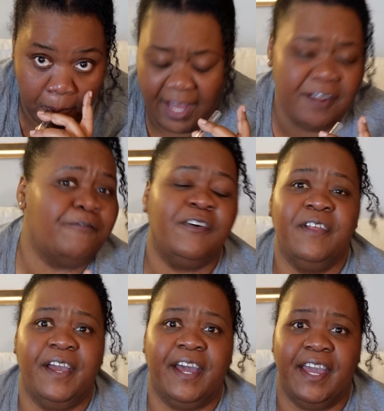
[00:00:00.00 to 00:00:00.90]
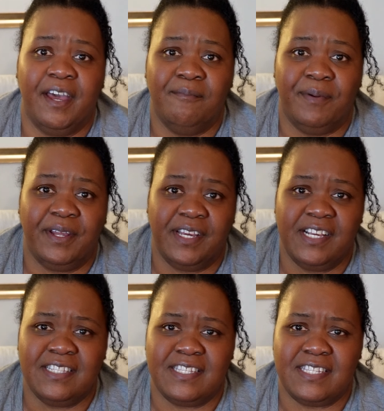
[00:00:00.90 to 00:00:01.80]
I don't feel like I am, but
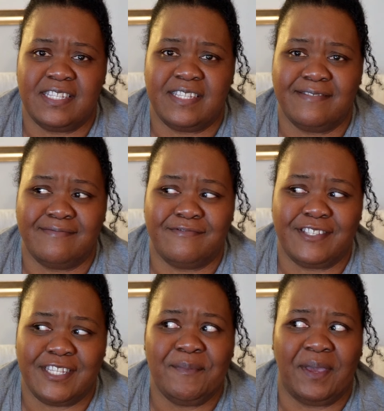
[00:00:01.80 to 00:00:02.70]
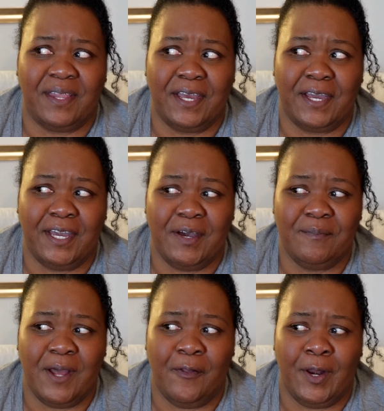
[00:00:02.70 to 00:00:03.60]
it's seeming like I am
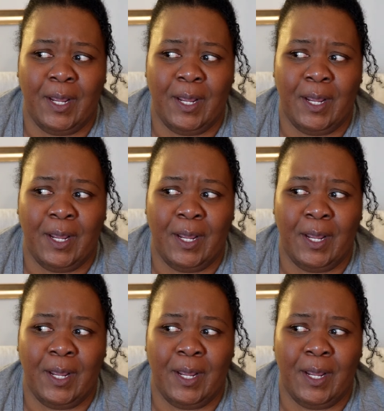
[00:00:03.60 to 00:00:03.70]
now that